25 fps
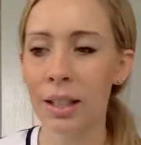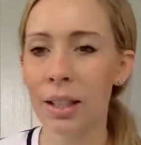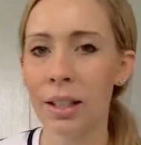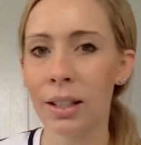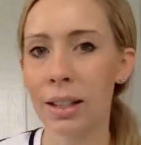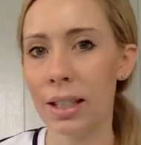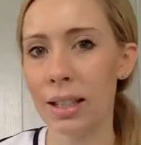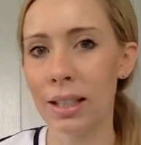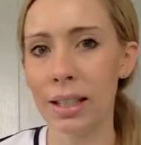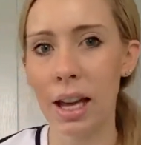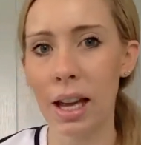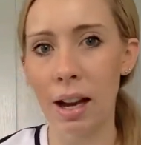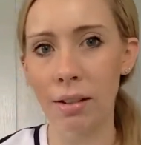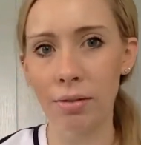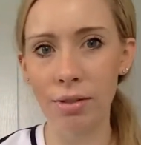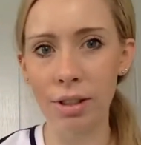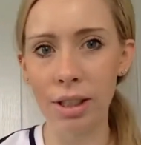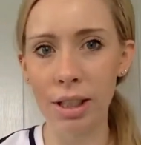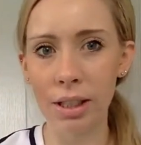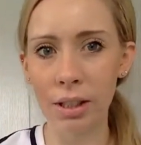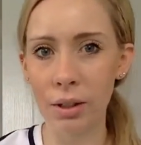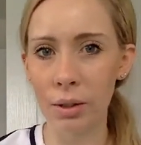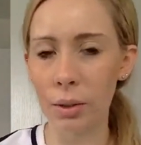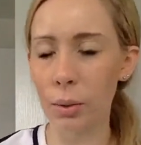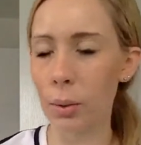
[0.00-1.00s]
things that have
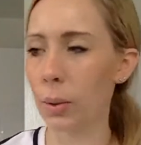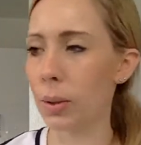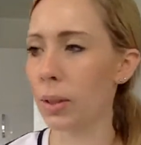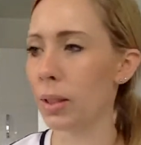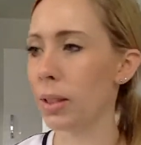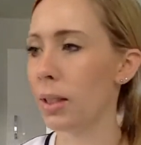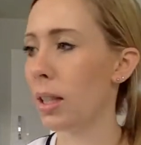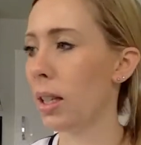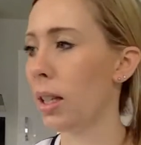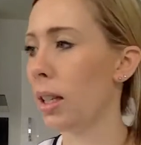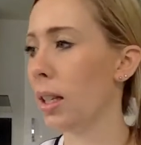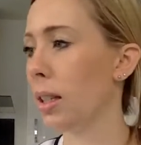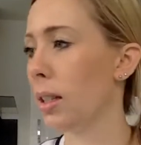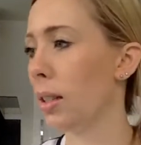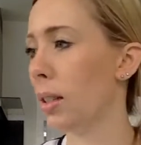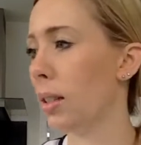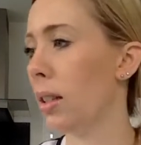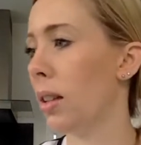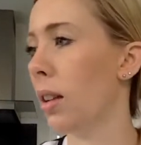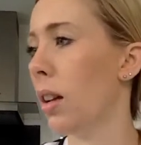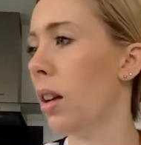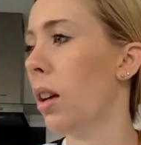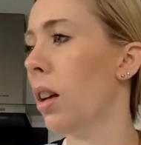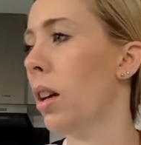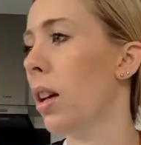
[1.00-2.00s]
really good qualities
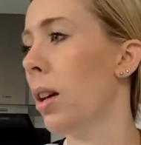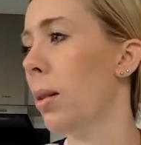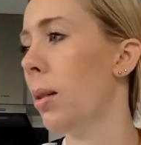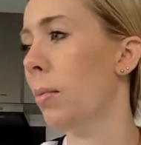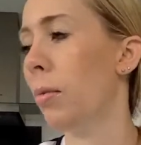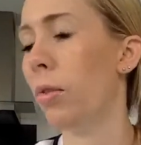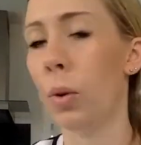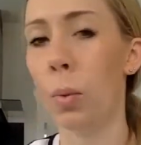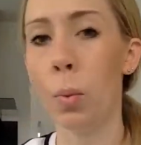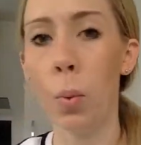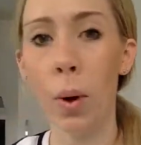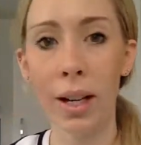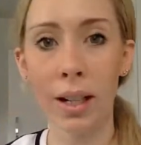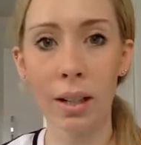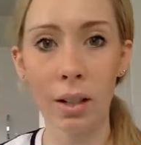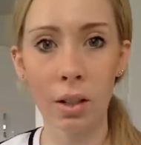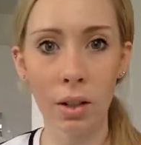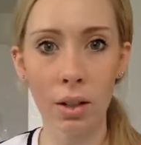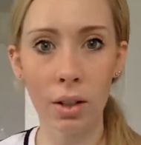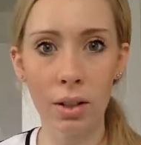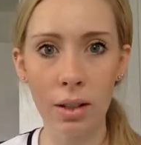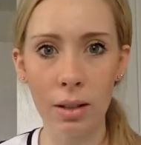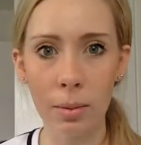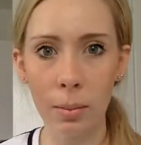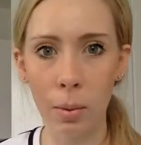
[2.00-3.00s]
for weight
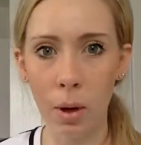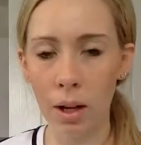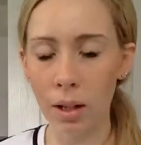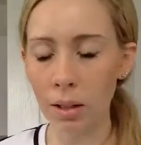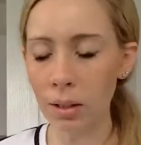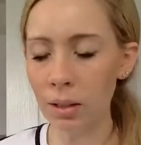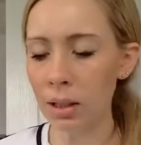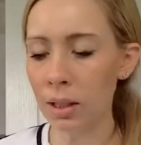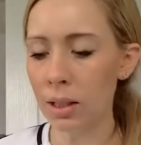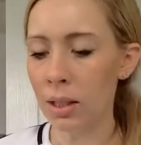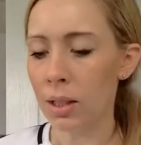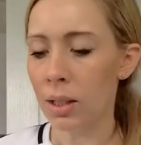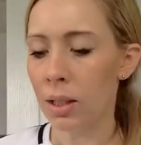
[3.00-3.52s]
loss as well.